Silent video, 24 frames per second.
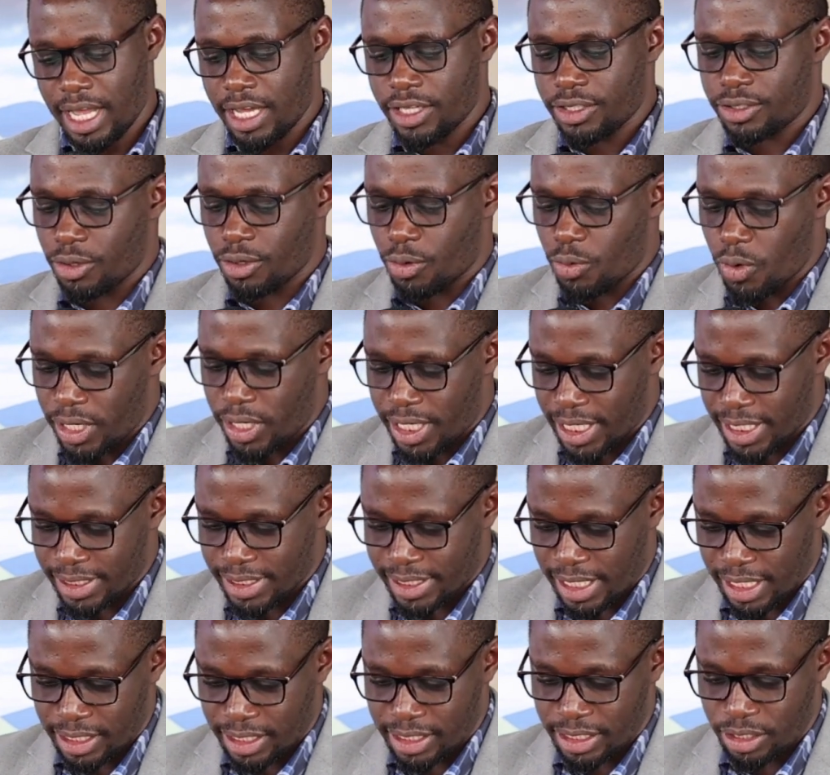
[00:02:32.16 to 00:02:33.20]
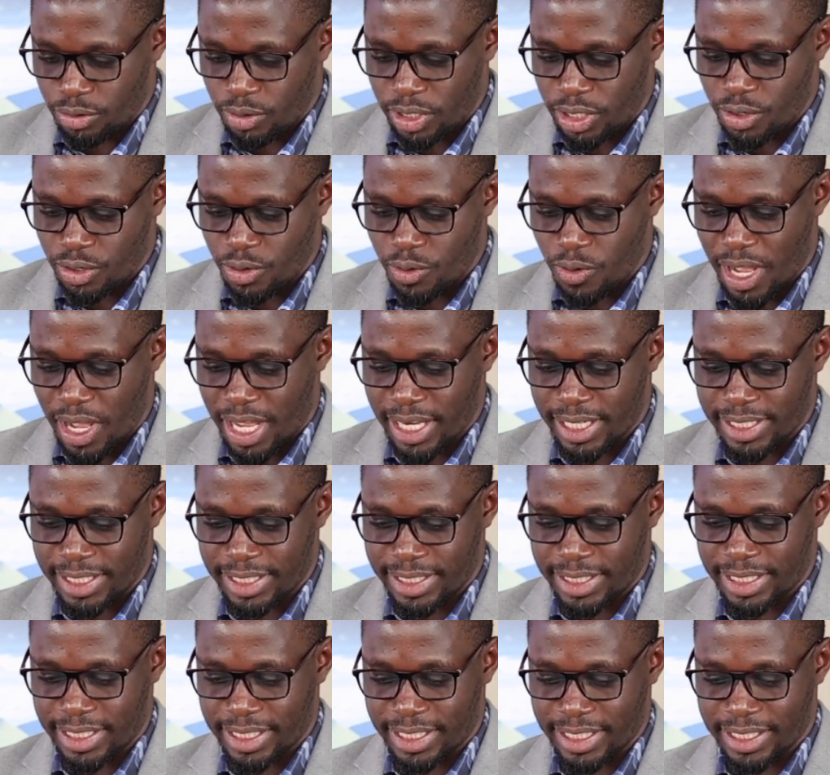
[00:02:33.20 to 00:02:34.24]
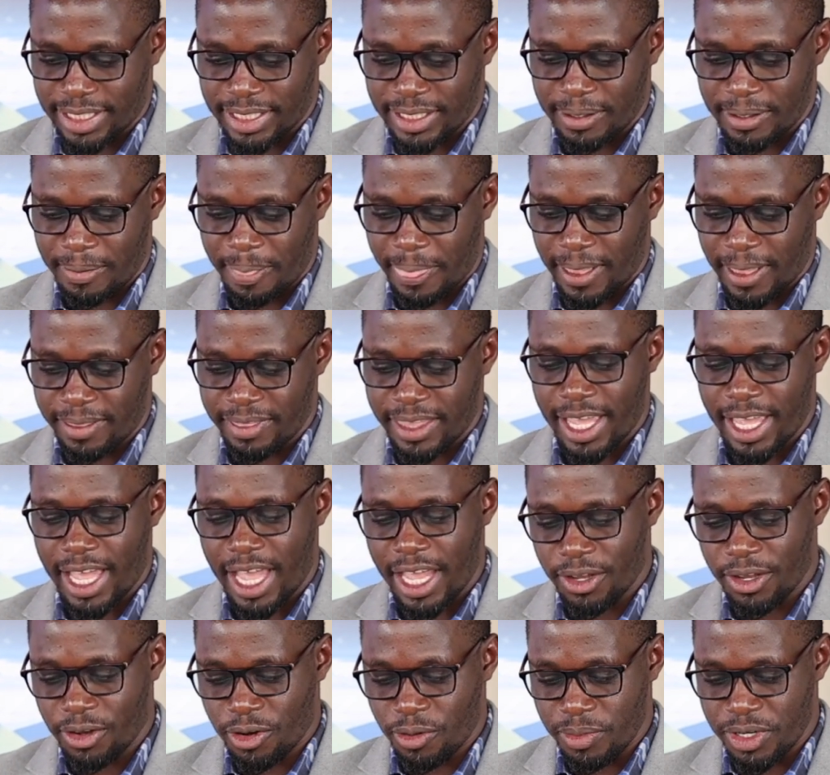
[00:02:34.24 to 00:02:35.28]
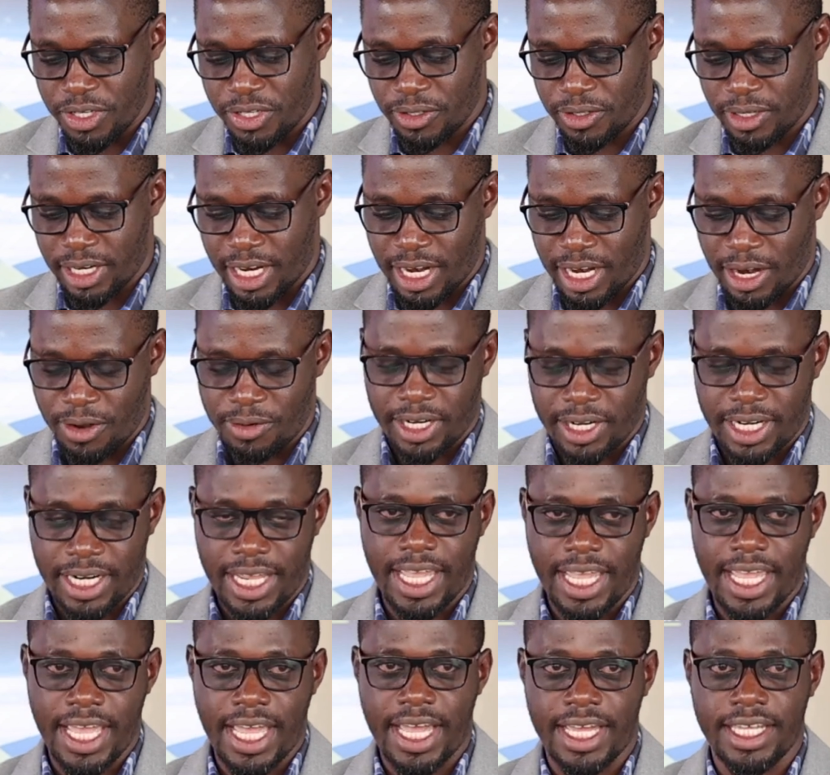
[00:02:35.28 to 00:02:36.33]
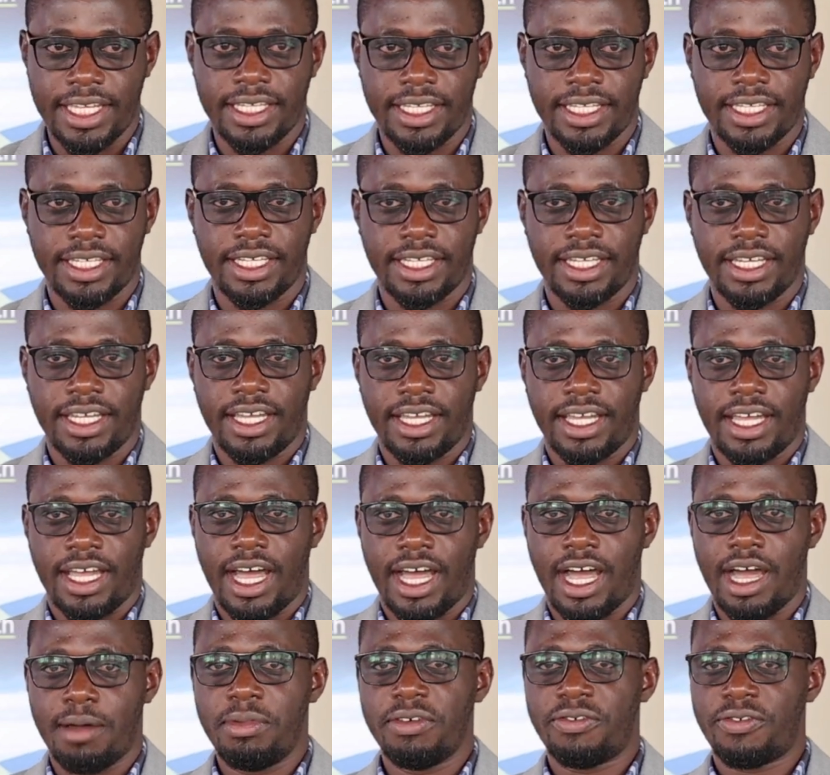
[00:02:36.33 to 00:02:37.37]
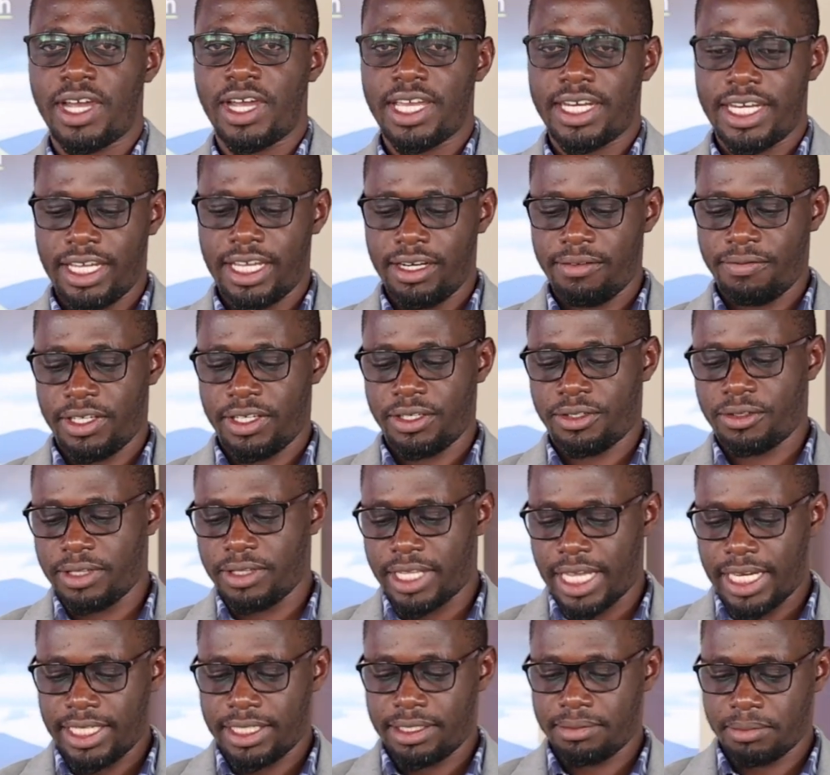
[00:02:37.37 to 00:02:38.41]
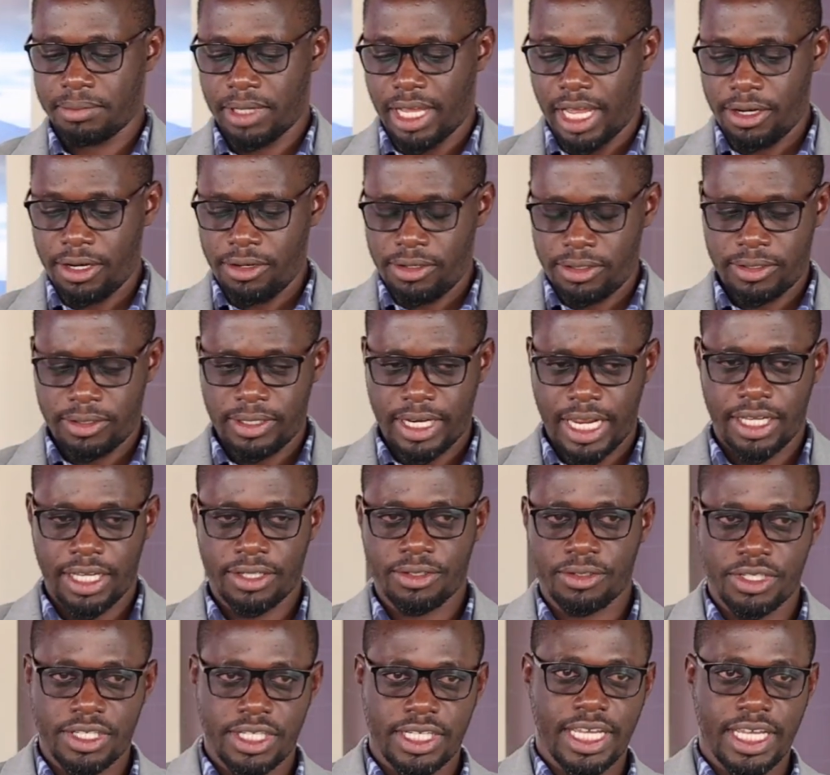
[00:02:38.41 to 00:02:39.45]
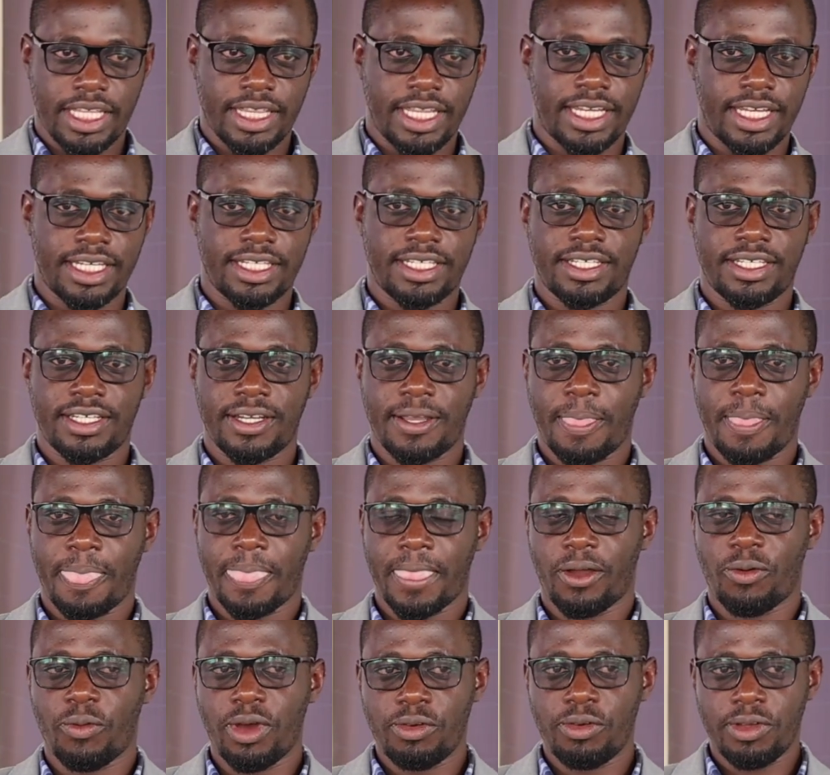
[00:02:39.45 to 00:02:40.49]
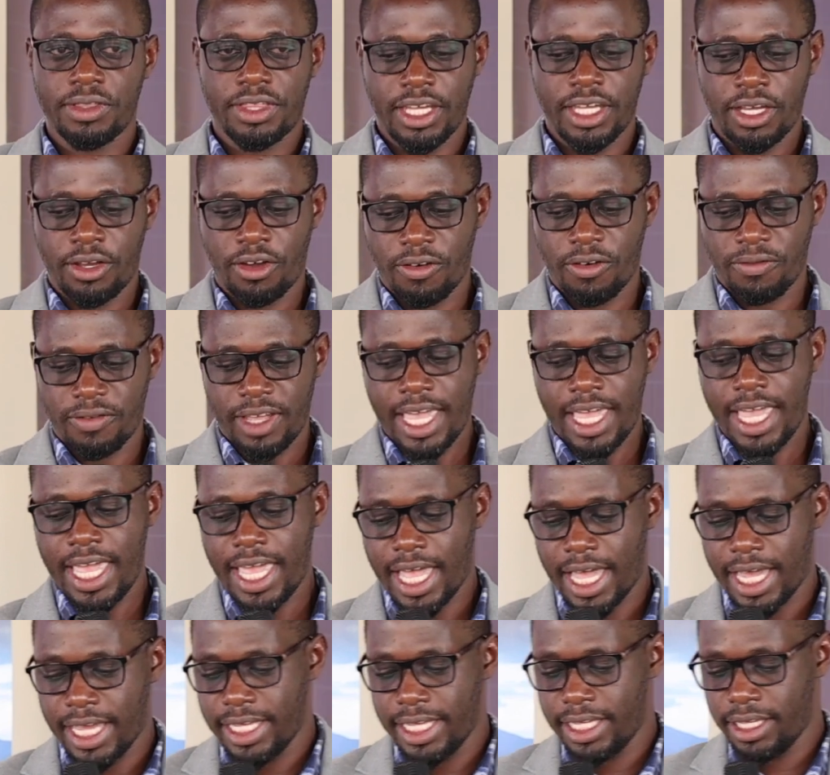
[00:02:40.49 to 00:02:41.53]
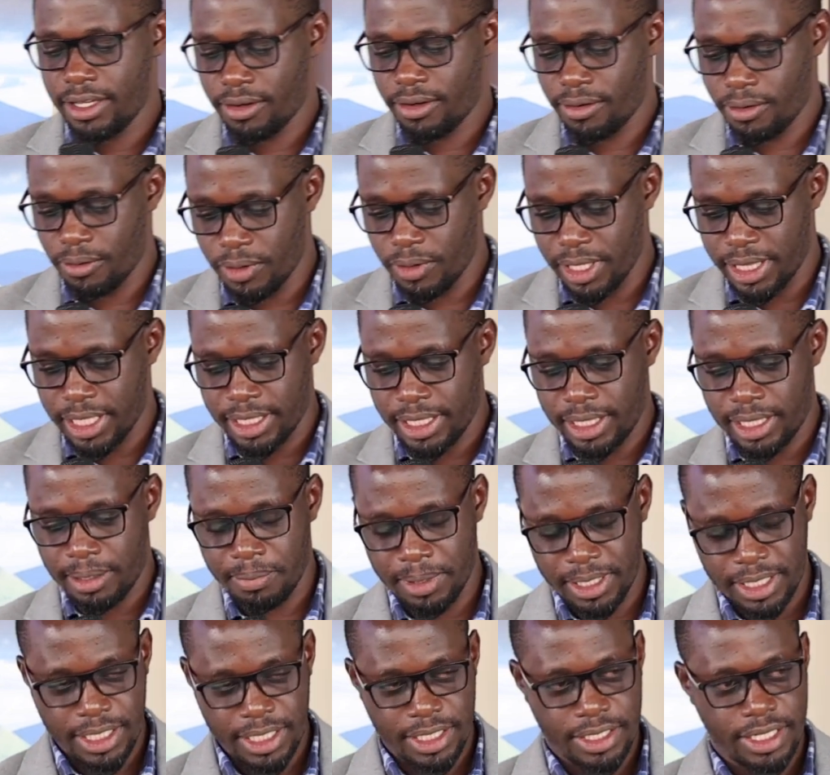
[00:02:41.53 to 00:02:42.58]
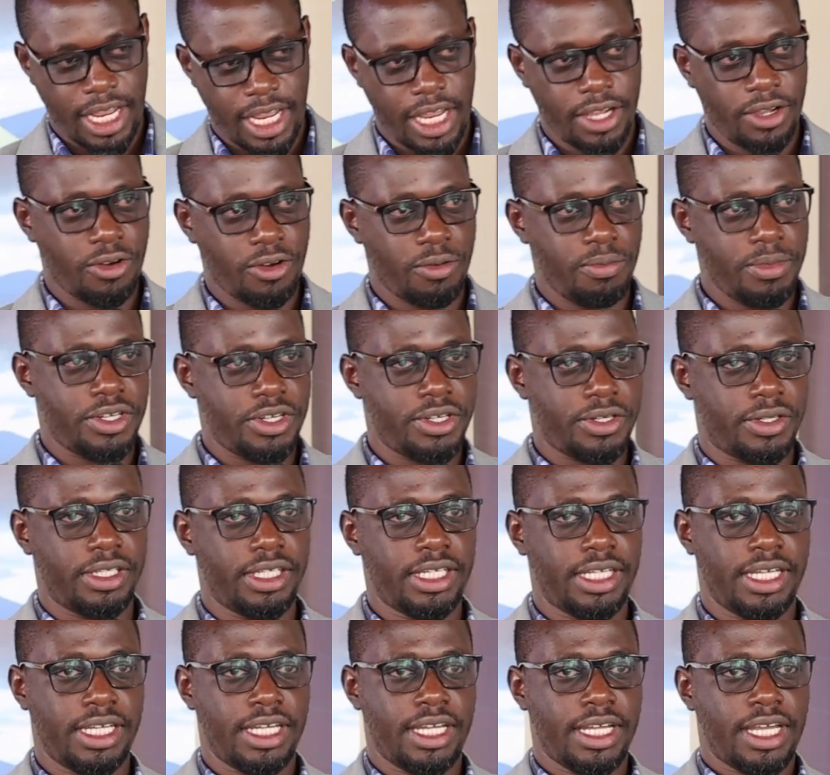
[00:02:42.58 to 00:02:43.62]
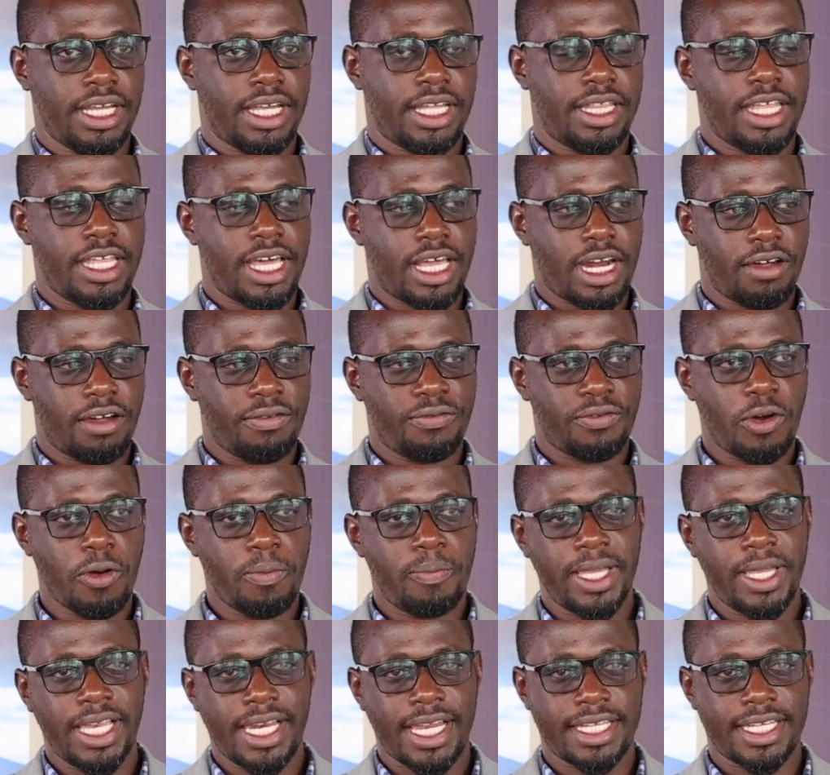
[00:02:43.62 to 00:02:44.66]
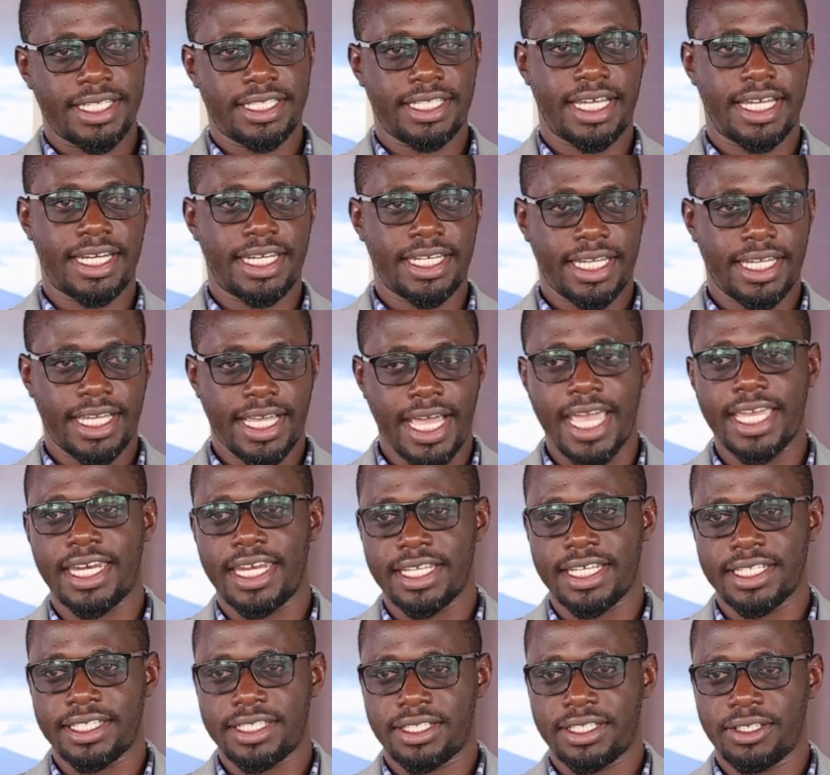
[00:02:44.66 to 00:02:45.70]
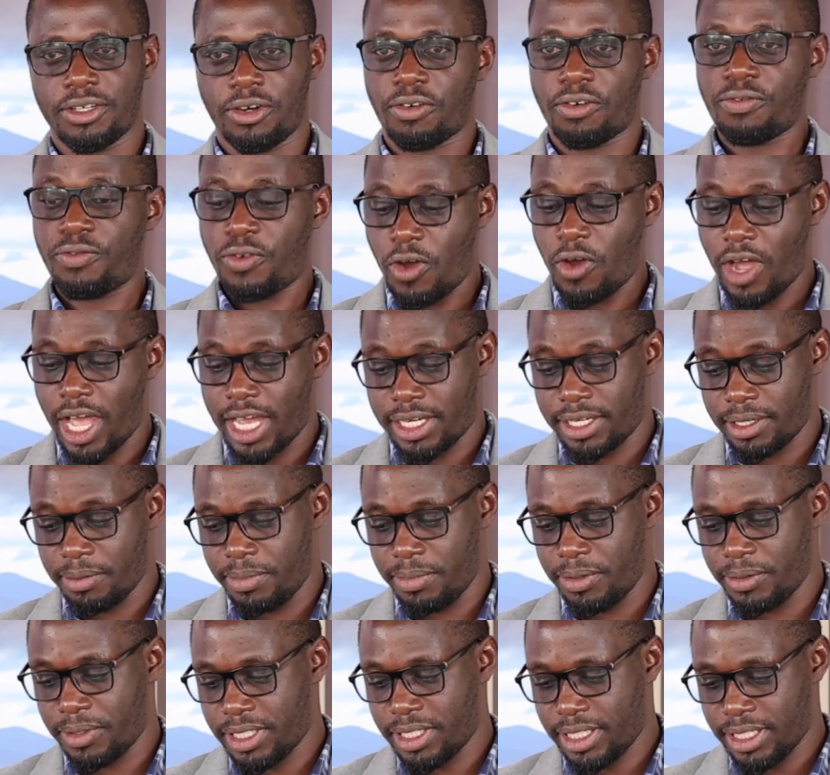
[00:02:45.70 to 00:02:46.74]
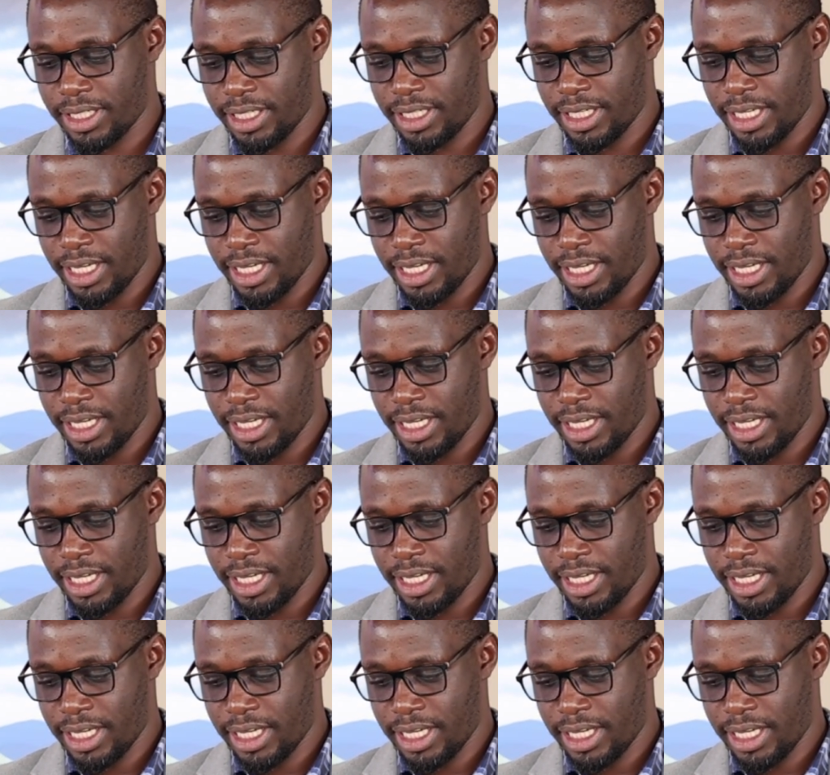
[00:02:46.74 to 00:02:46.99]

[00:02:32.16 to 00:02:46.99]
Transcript: So what exactly do we do at the High Commission around AI? Before I delve into that, I'd also like to share that when we think of AI within the British High Commission, there are 4 pillars that guide us, or 4 attributes.